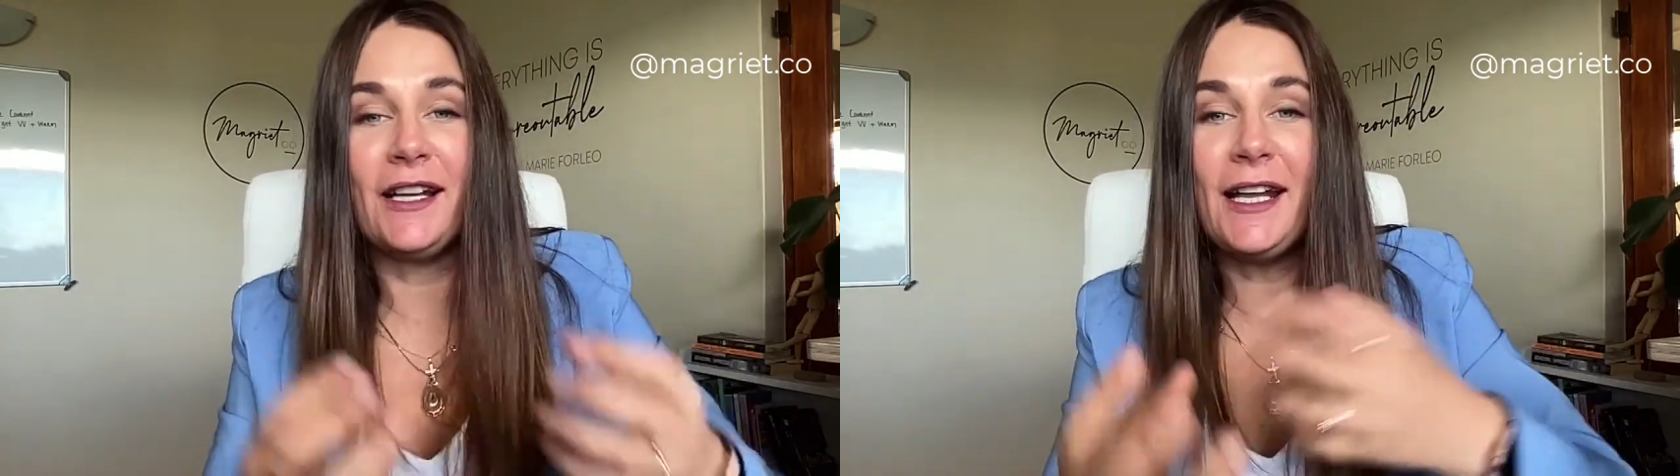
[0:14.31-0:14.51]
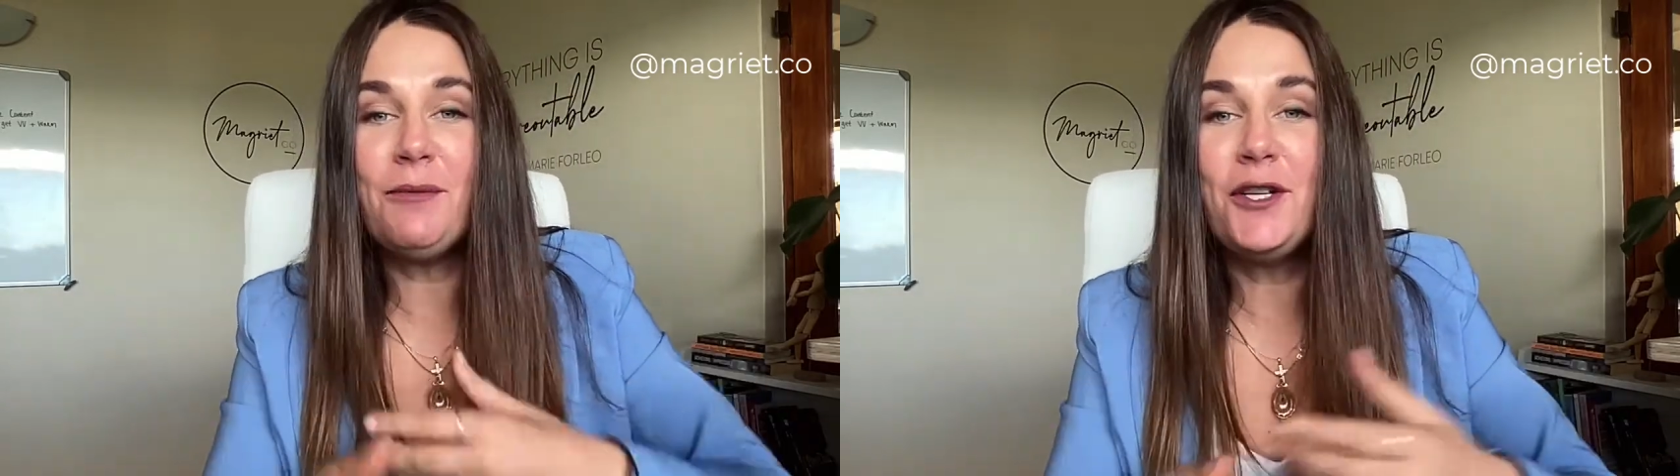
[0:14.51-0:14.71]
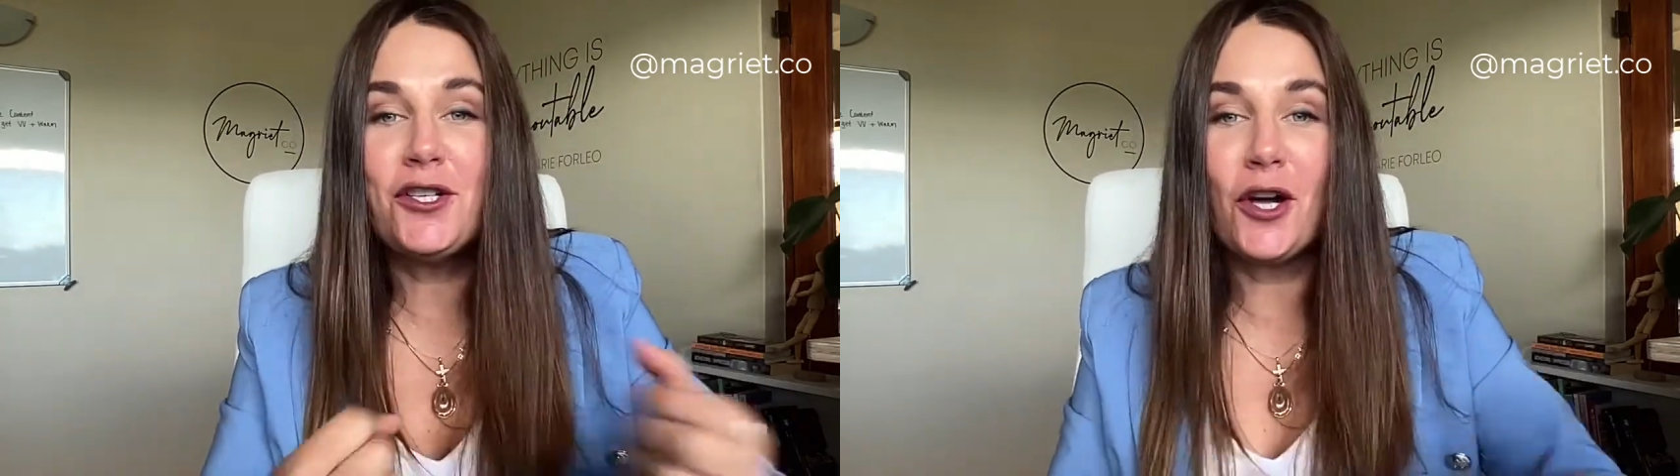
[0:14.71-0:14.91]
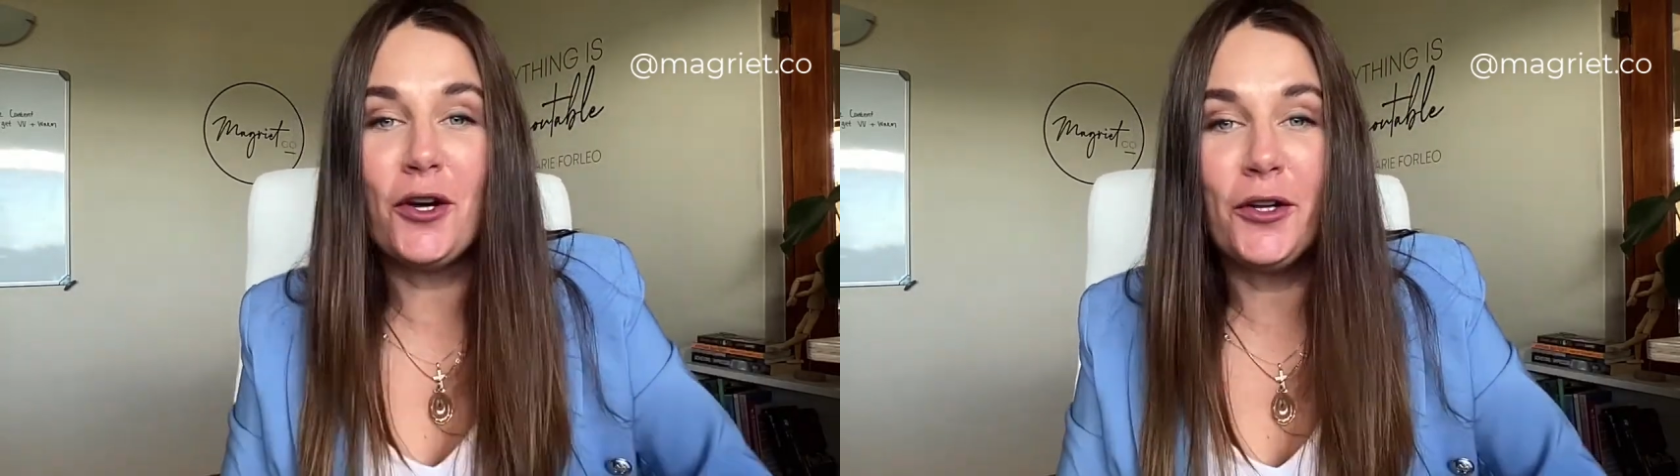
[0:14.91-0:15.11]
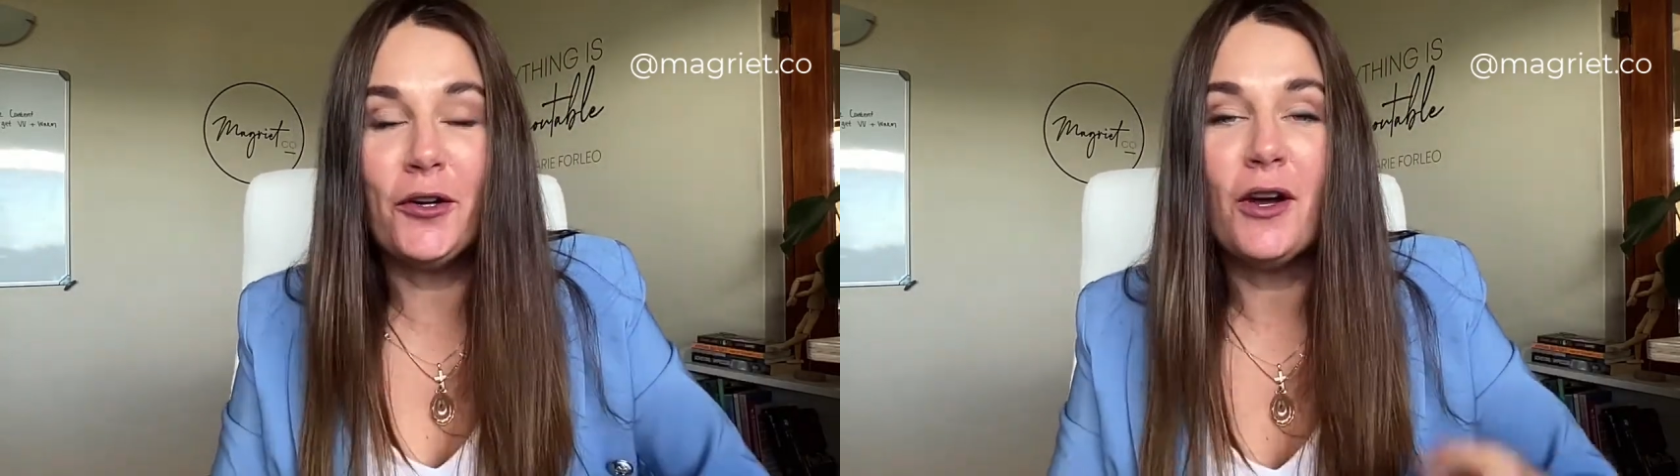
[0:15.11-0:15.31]
Let me show
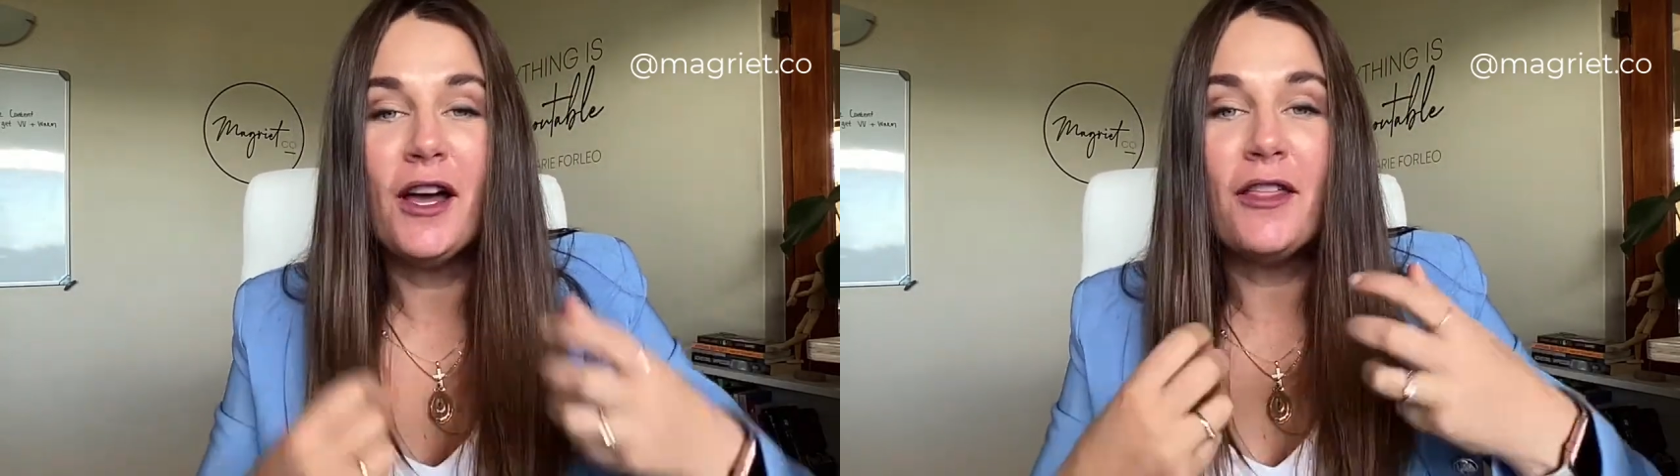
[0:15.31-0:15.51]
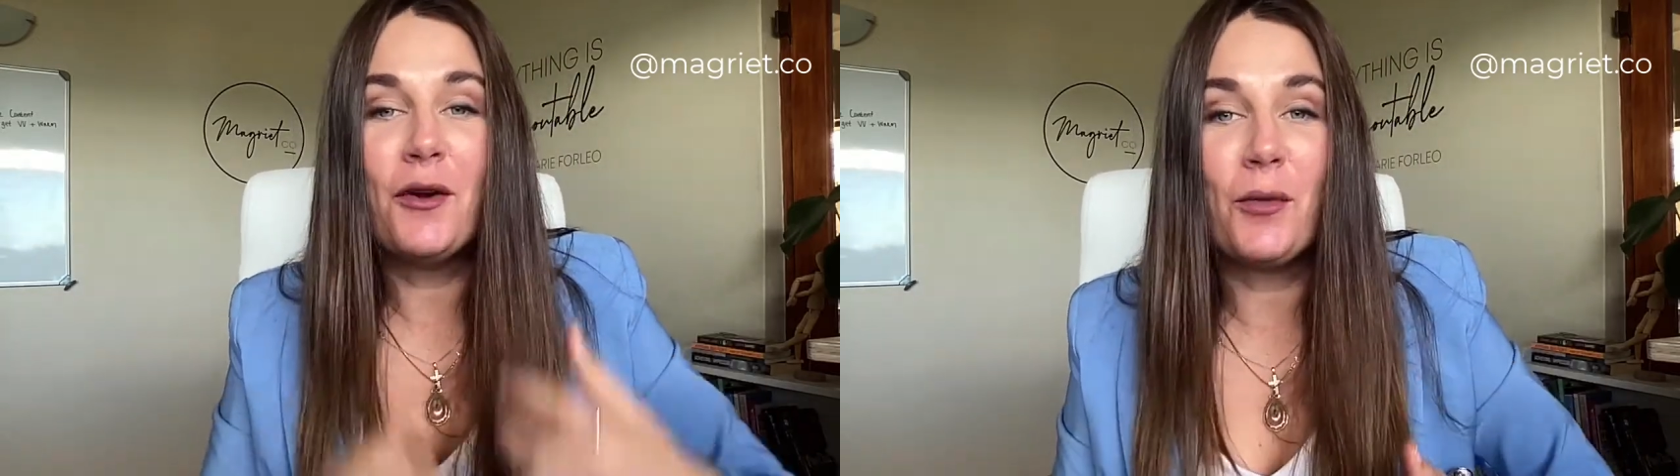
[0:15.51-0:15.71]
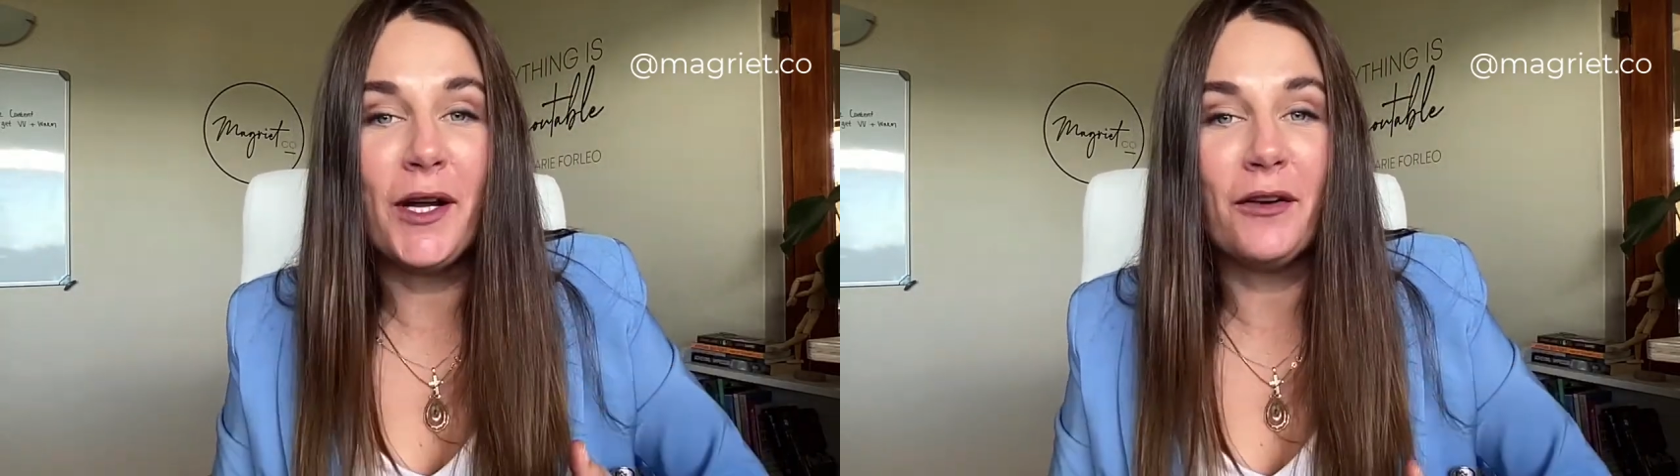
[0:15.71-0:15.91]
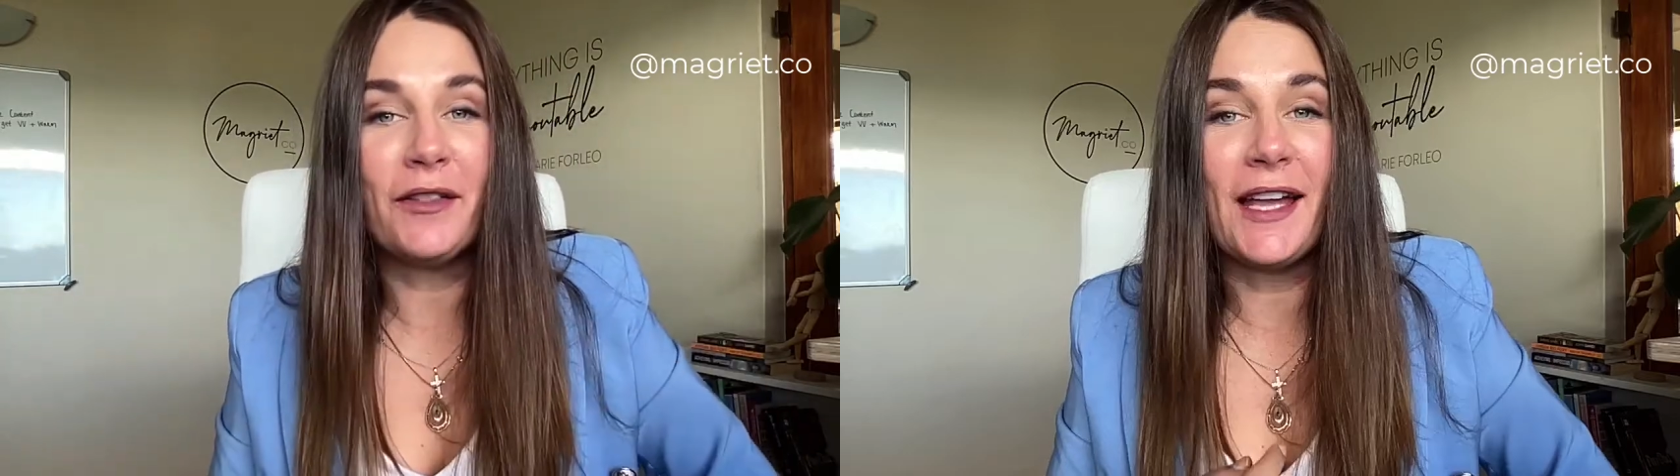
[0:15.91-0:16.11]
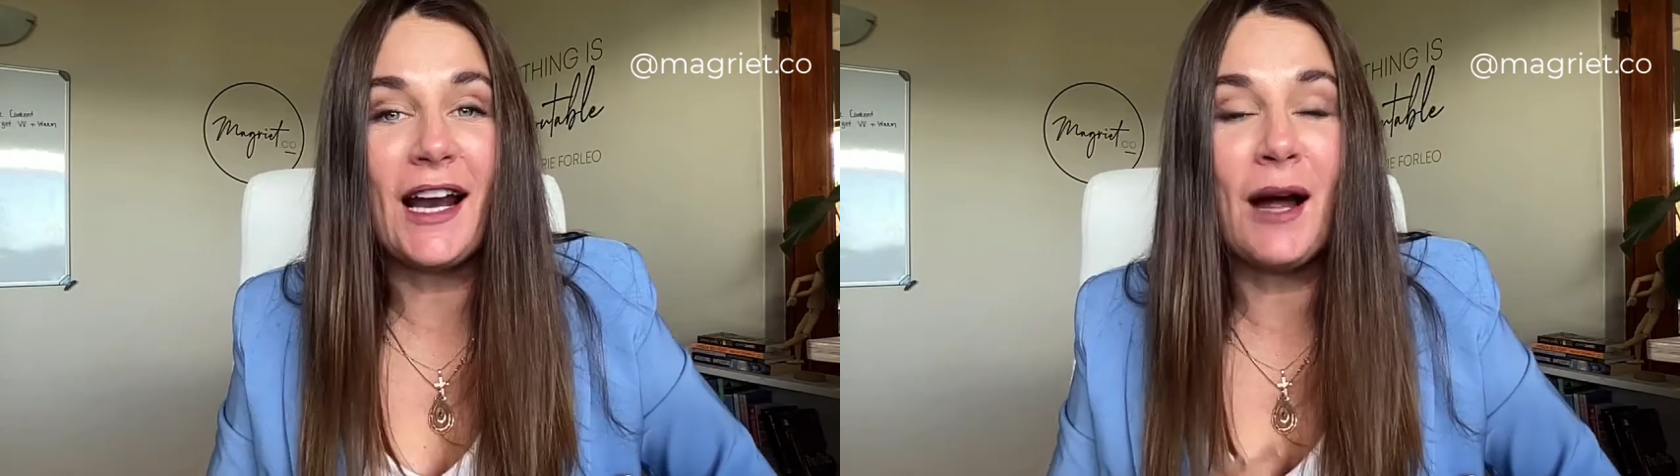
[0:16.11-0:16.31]
you the reel that